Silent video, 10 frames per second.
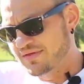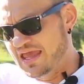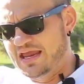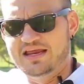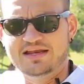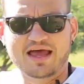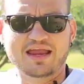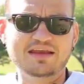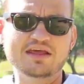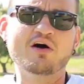80,
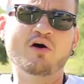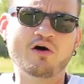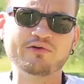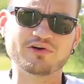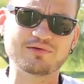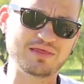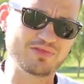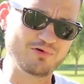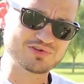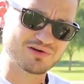90, 100. I mean,
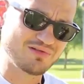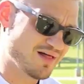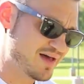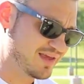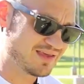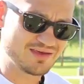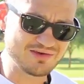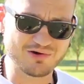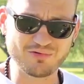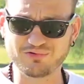those are like,
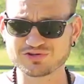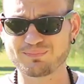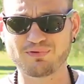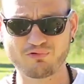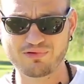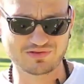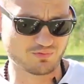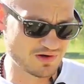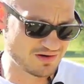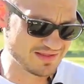you know, those are
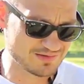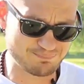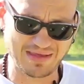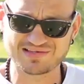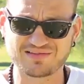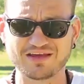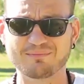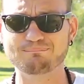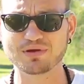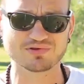points where it's basically
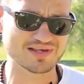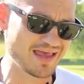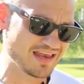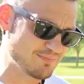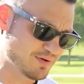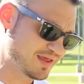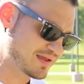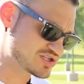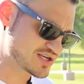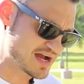abuse. Anybody
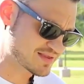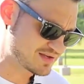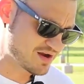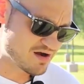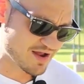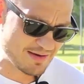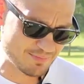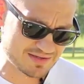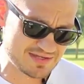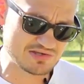can shock the dog.
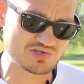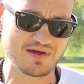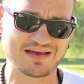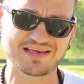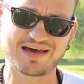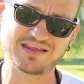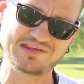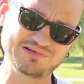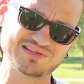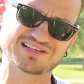I'm going to teach you guys how to
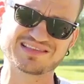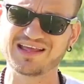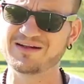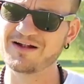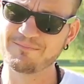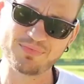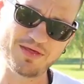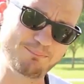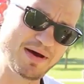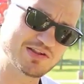use this thing
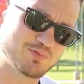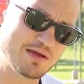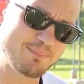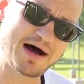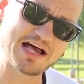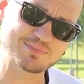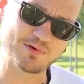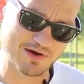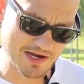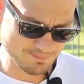the best way
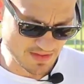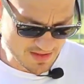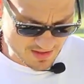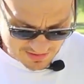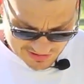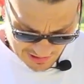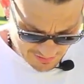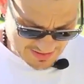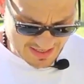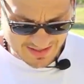possible, right?
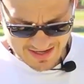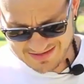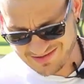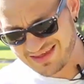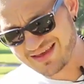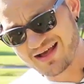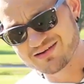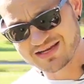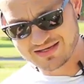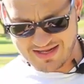So again, guys,
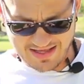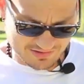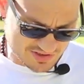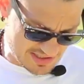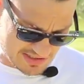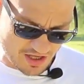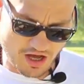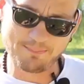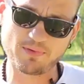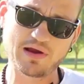e-collar technologies,
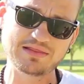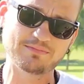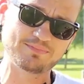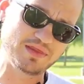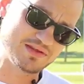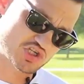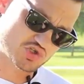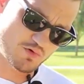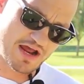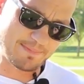upgrade the
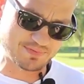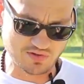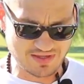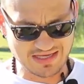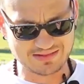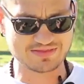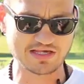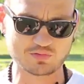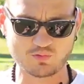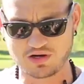straps. You can get
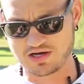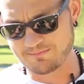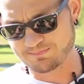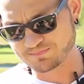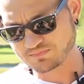this one,